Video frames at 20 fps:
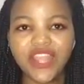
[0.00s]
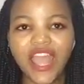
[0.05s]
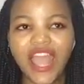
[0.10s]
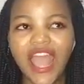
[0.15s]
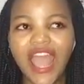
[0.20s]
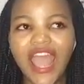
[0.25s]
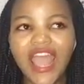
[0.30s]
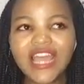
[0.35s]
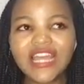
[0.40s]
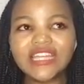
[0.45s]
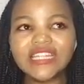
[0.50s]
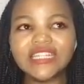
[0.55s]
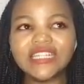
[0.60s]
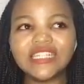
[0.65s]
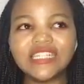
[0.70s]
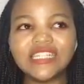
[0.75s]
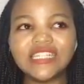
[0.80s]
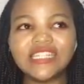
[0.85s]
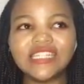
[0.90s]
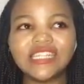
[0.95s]

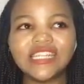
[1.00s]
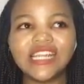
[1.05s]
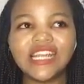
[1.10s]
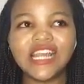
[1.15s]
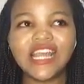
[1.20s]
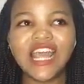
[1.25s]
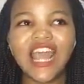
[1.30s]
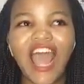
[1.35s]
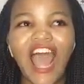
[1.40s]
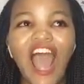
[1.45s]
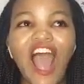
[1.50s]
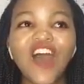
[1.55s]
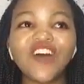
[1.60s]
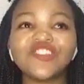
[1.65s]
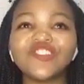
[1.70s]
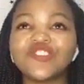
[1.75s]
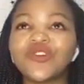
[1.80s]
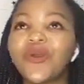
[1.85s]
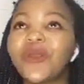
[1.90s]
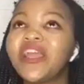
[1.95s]
And I
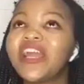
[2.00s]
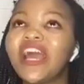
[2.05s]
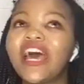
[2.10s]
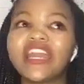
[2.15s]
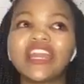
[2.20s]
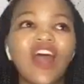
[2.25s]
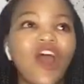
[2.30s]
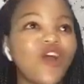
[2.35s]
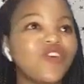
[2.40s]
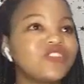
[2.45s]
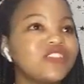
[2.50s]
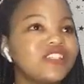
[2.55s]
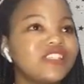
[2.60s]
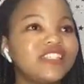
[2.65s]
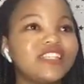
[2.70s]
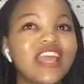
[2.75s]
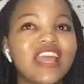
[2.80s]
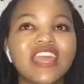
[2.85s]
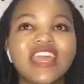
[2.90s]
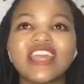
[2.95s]
was going around
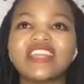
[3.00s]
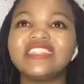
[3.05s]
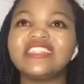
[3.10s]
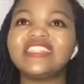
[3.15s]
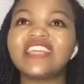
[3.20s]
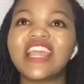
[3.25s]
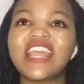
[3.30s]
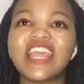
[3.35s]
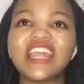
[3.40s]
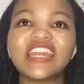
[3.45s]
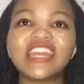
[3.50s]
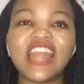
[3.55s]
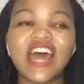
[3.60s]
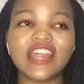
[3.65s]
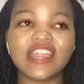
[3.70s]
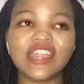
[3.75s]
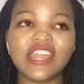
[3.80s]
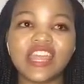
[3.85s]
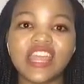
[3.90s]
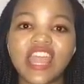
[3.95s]
checking
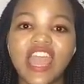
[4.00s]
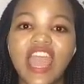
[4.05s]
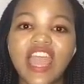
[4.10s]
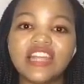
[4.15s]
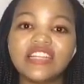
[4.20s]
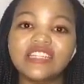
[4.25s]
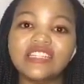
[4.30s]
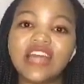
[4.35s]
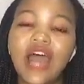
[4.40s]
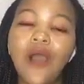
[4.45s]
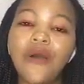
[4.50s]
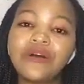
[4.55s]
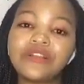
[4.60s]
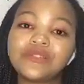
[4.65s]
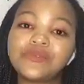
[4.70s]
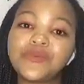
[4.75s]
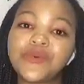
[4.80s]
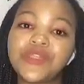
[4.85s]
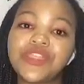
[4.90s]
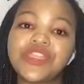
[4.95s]
nothing, and I was
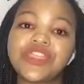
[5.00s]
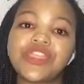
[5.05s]
with